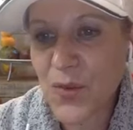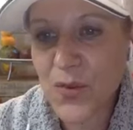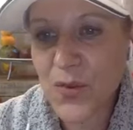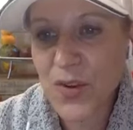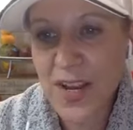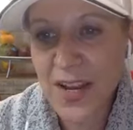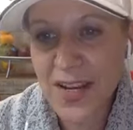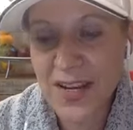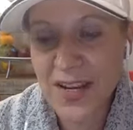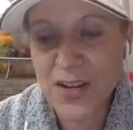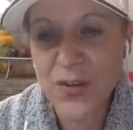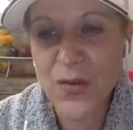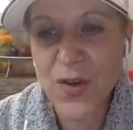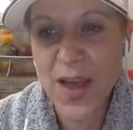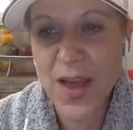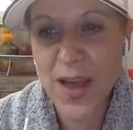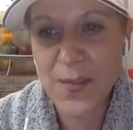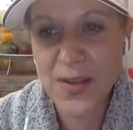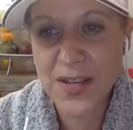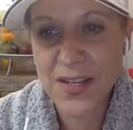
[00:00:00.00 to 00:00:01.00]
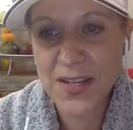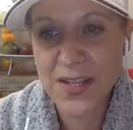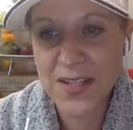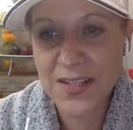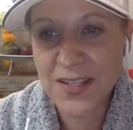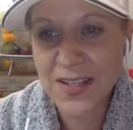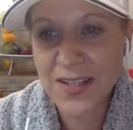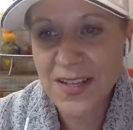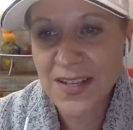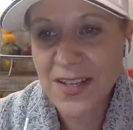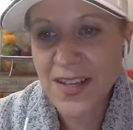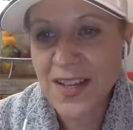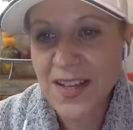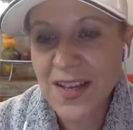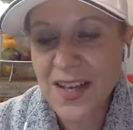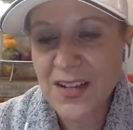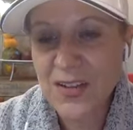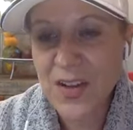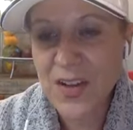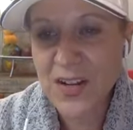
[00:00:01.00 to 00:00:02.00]
create a new habit.
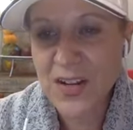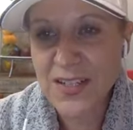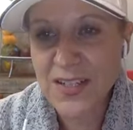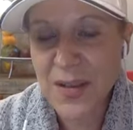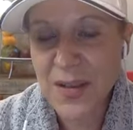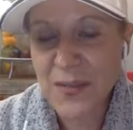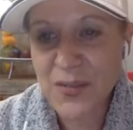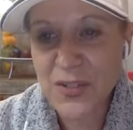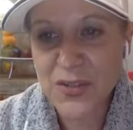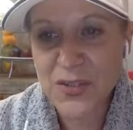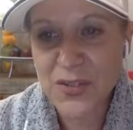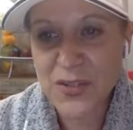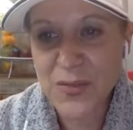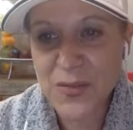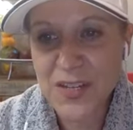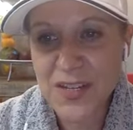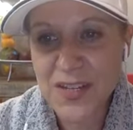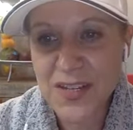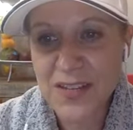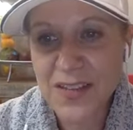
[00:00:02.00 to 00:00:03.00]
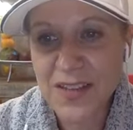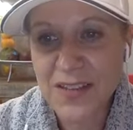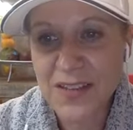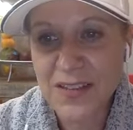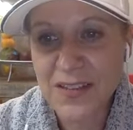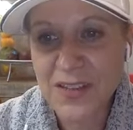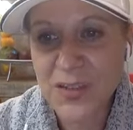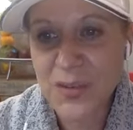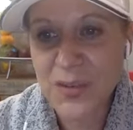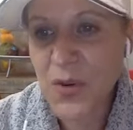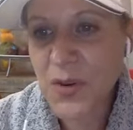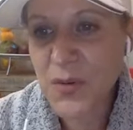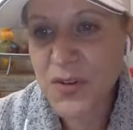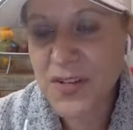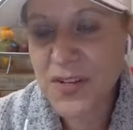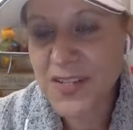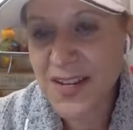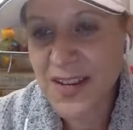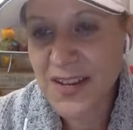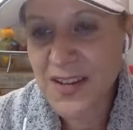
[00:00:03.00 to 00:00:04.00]
And a lot of times it used to be like the
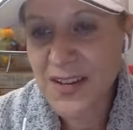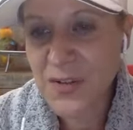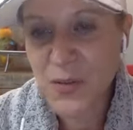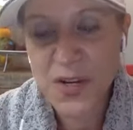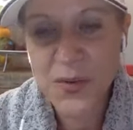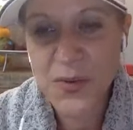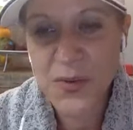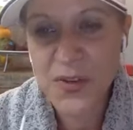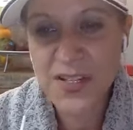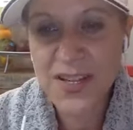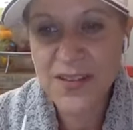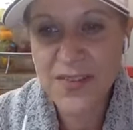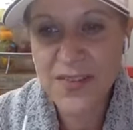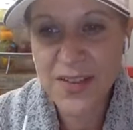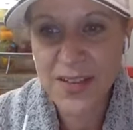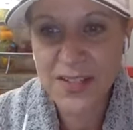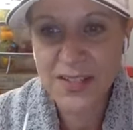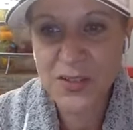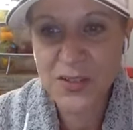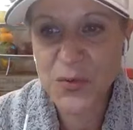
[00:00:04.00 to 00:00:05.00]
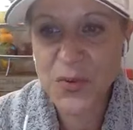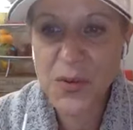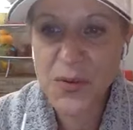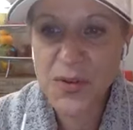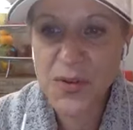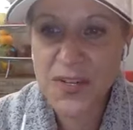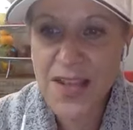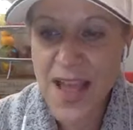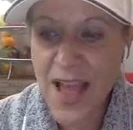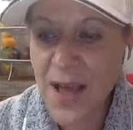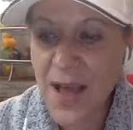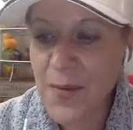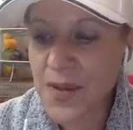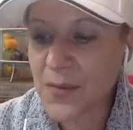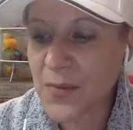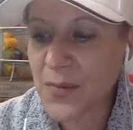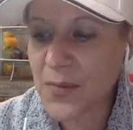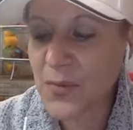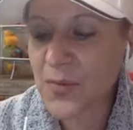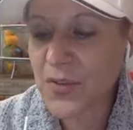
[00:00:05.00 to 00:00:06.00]
21 day, 21 day fix, 21 day
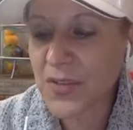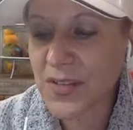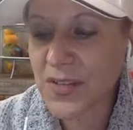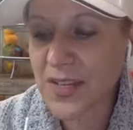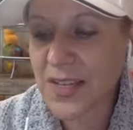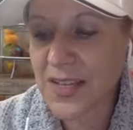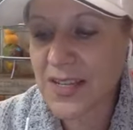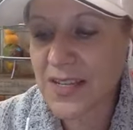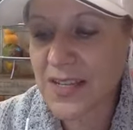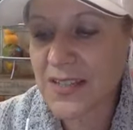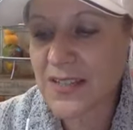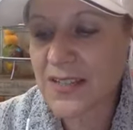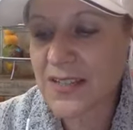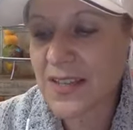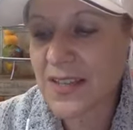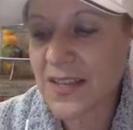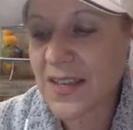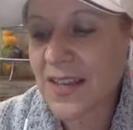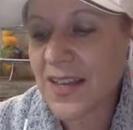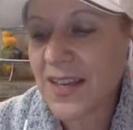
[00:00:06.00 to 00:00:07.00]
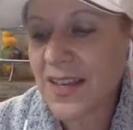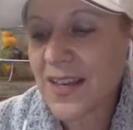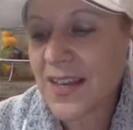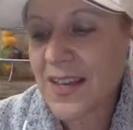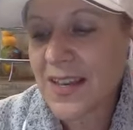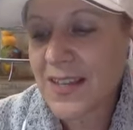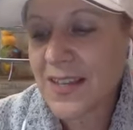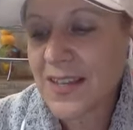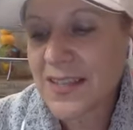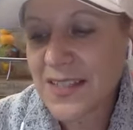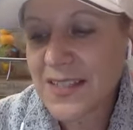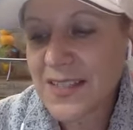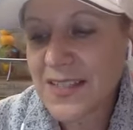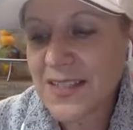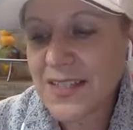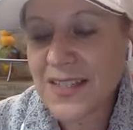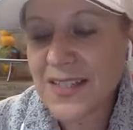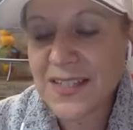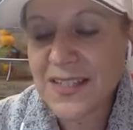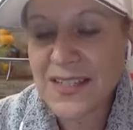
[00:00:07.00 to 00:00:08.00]
habit, but really it is
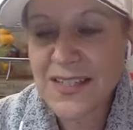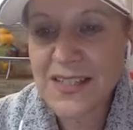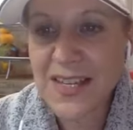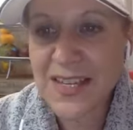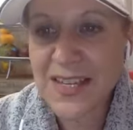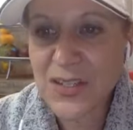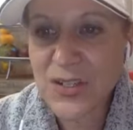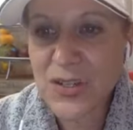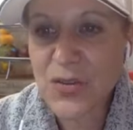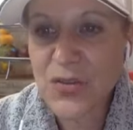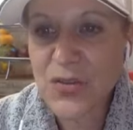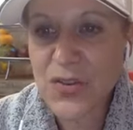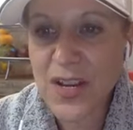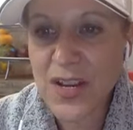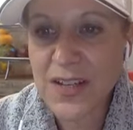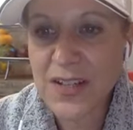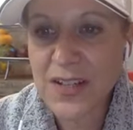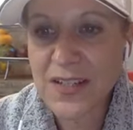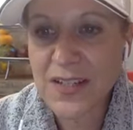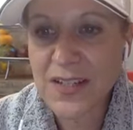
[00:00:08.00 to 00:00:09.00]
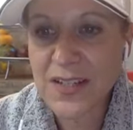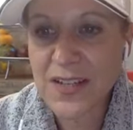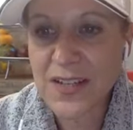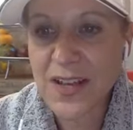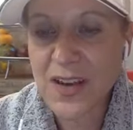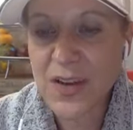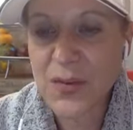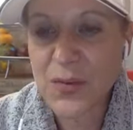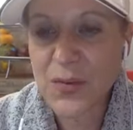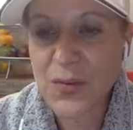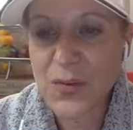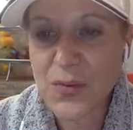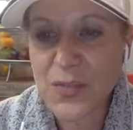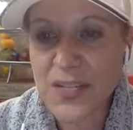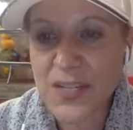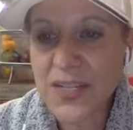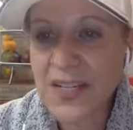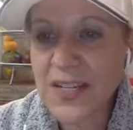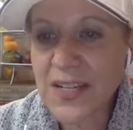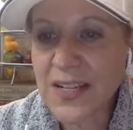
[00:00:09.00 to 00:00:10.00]
66 days to create a
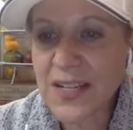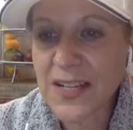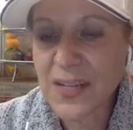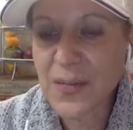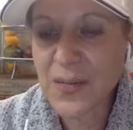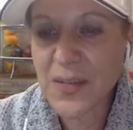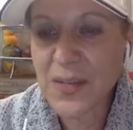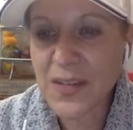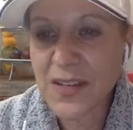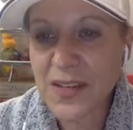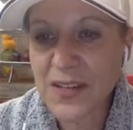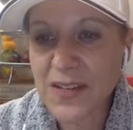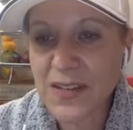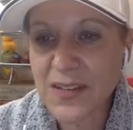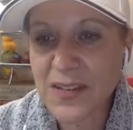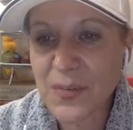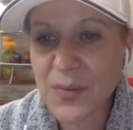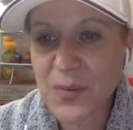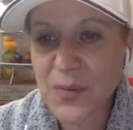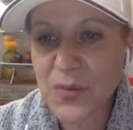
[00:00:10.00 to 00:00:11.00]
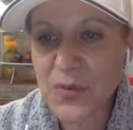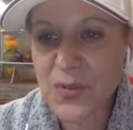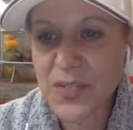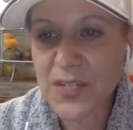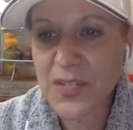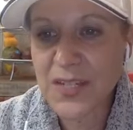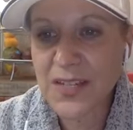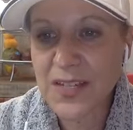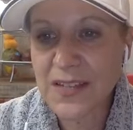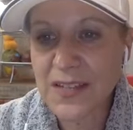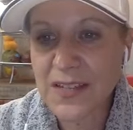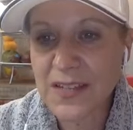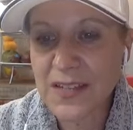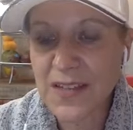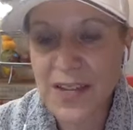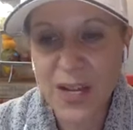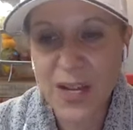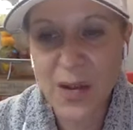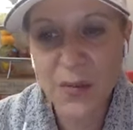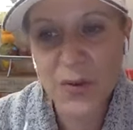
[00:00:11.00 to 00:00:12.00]
routine. And it can be a simple routine as
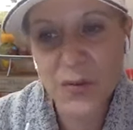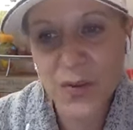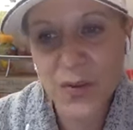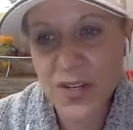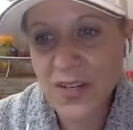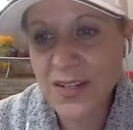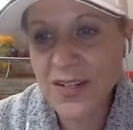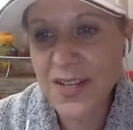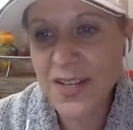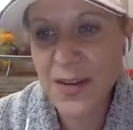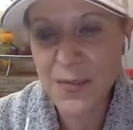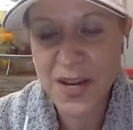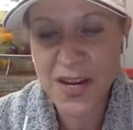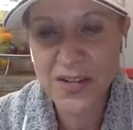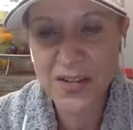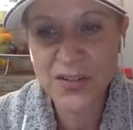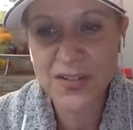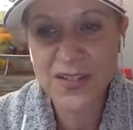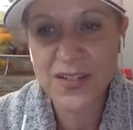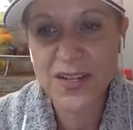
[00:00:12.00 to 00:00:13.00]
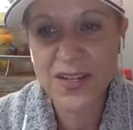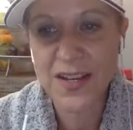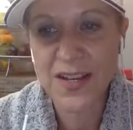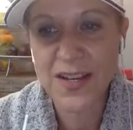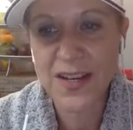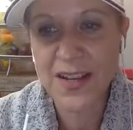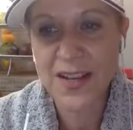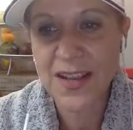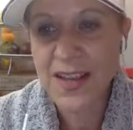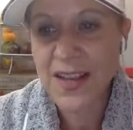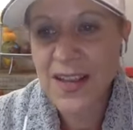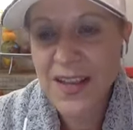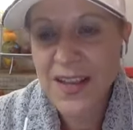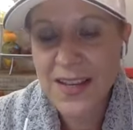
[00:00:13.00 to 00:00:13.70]
getting up and reading 10 pages a day,